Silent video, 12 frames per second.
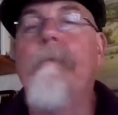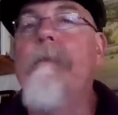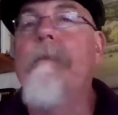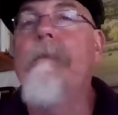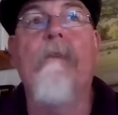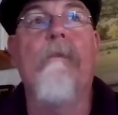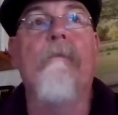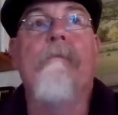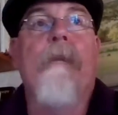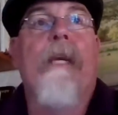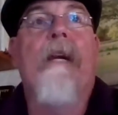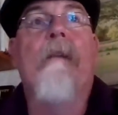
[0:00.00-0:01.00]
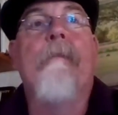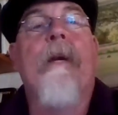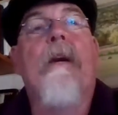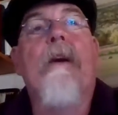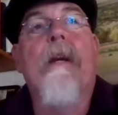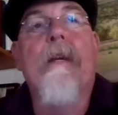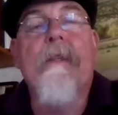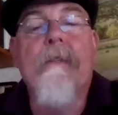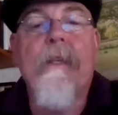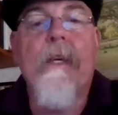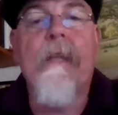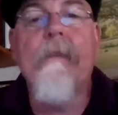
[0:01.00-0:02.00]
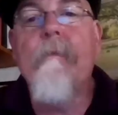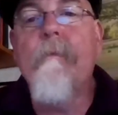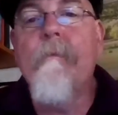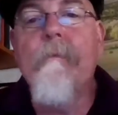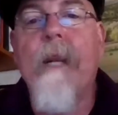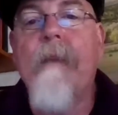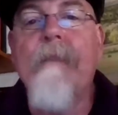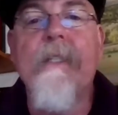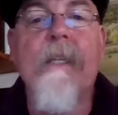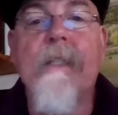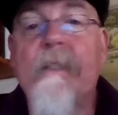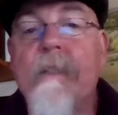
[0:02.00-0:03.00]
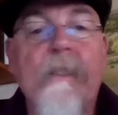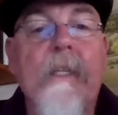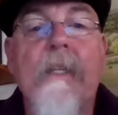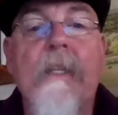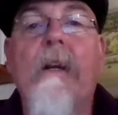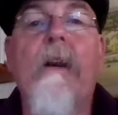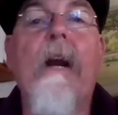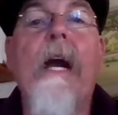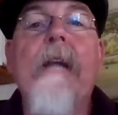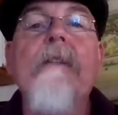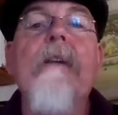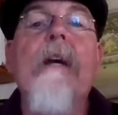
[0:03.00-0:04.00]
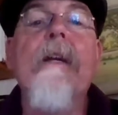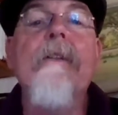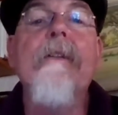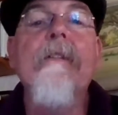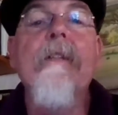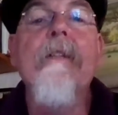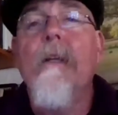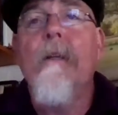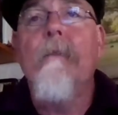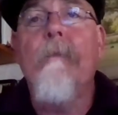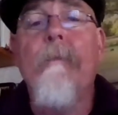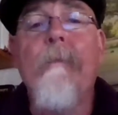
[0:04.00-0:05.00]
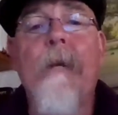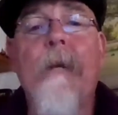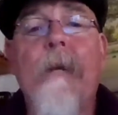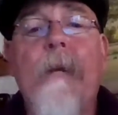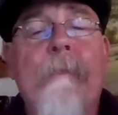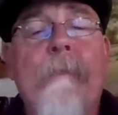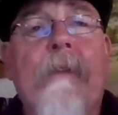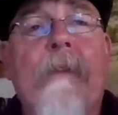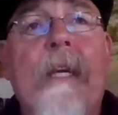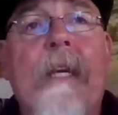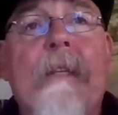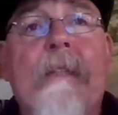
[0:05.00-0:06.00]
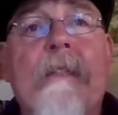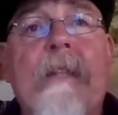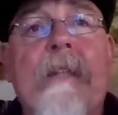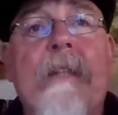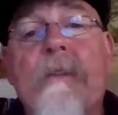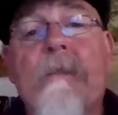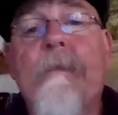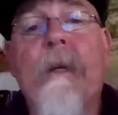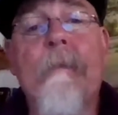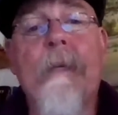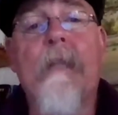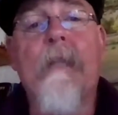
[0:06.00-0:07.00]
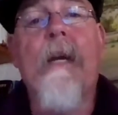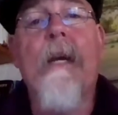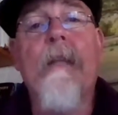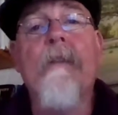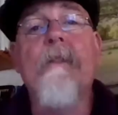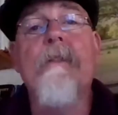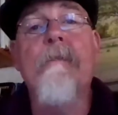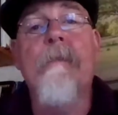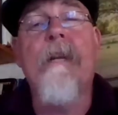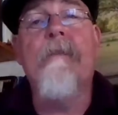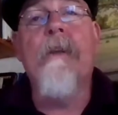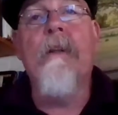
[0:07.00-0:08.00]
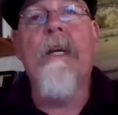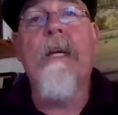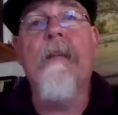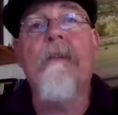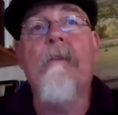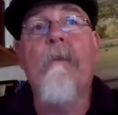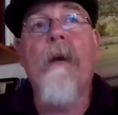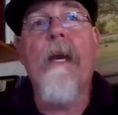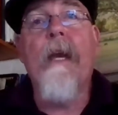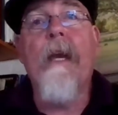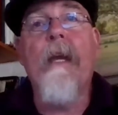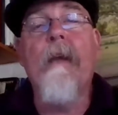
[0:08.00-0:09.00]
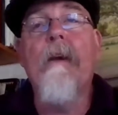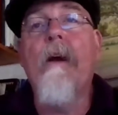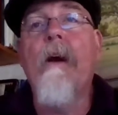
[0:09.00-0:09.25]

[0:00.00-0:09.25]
they also become areas that private citizens can no longer access. A lot of people think that state lands are public lands, but if you look at the way